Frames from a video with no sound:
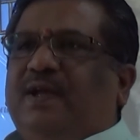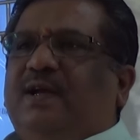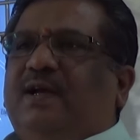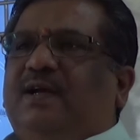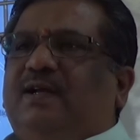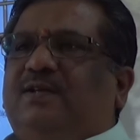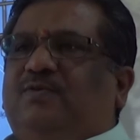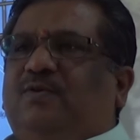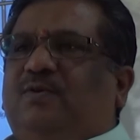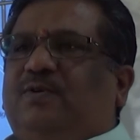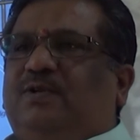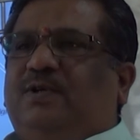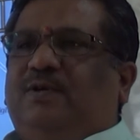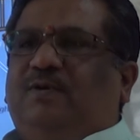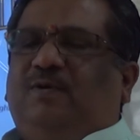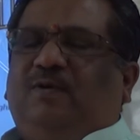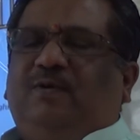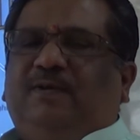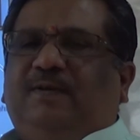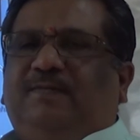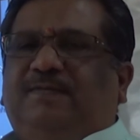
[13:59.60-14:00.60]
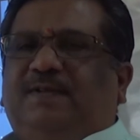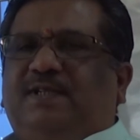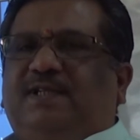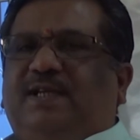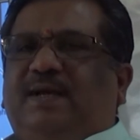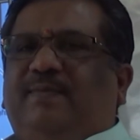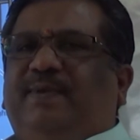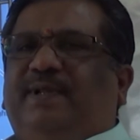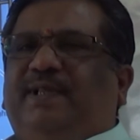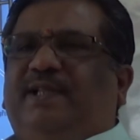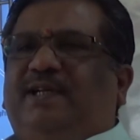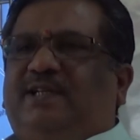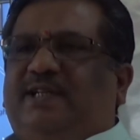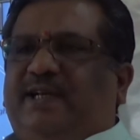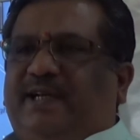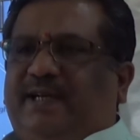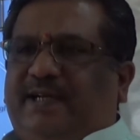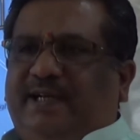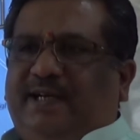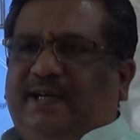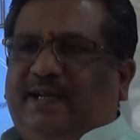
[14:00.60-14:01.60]
So the growth of the stem in the
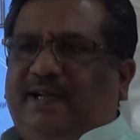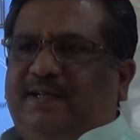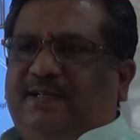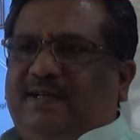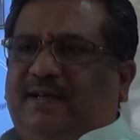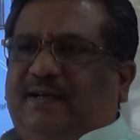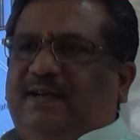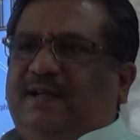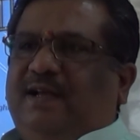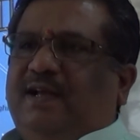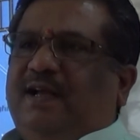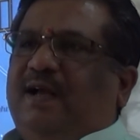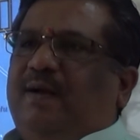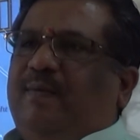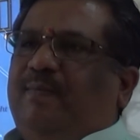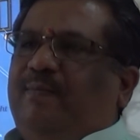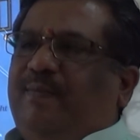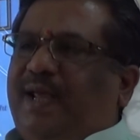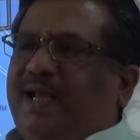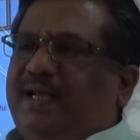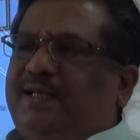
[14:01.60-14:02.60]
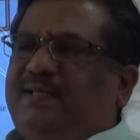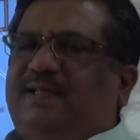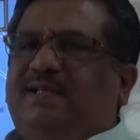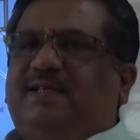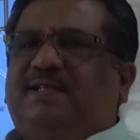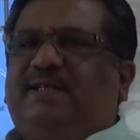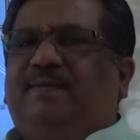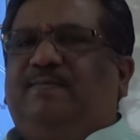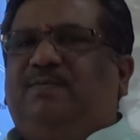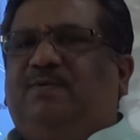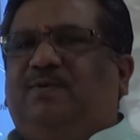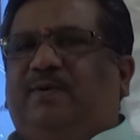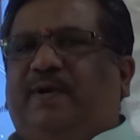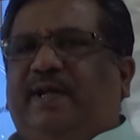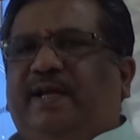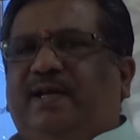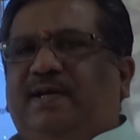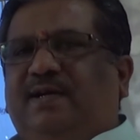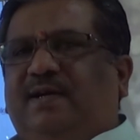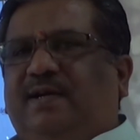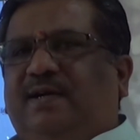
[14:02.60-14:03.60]
shaded region makes the stem to
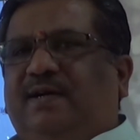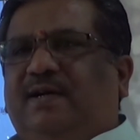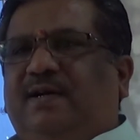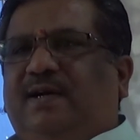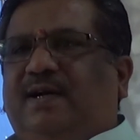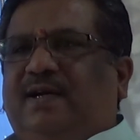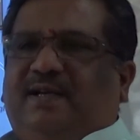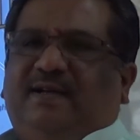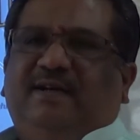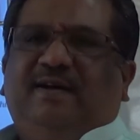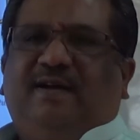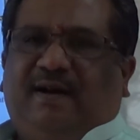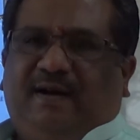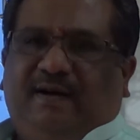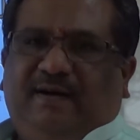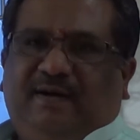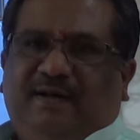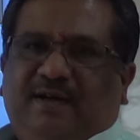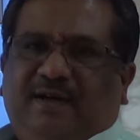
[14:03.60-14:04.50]
take a turn